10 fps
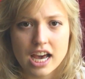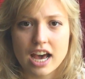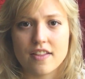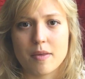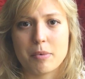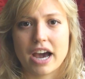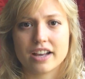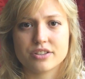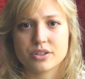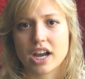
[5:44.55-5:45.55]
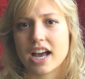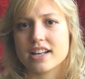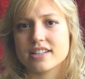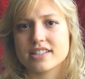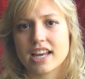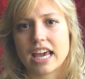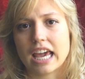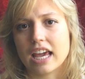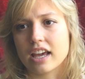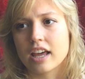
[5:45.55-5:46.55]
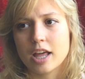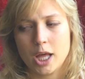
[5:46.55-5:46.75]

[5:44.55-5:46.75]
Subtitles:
and the pastor as a